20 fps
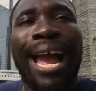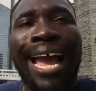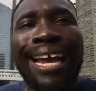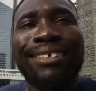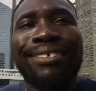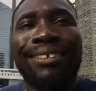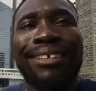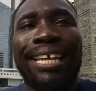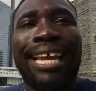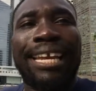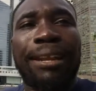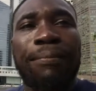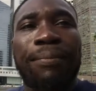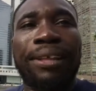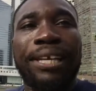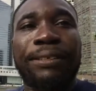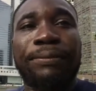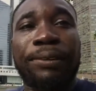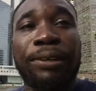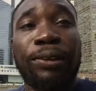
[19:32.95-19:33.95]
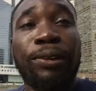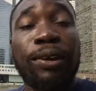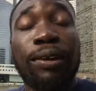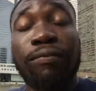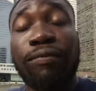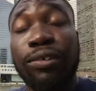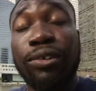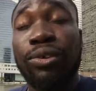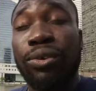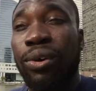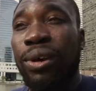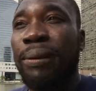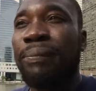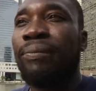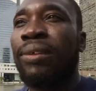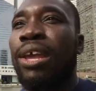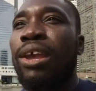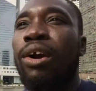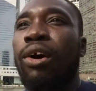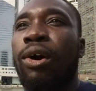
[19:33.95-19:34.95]
actually at a place where you're looking for joy,
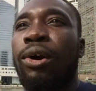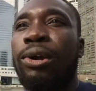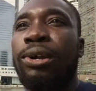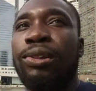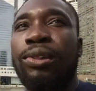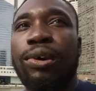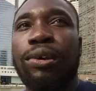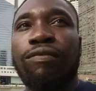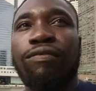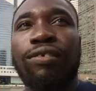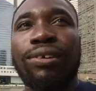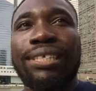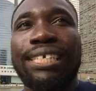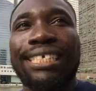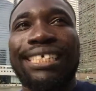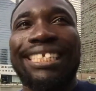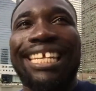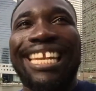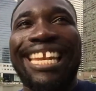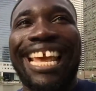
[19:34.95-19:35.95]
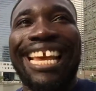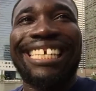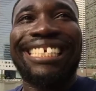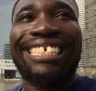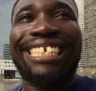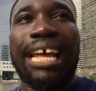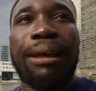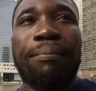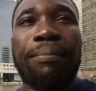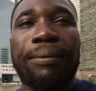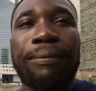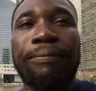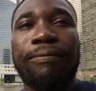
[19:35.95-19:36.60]
or are you looking for just the next step?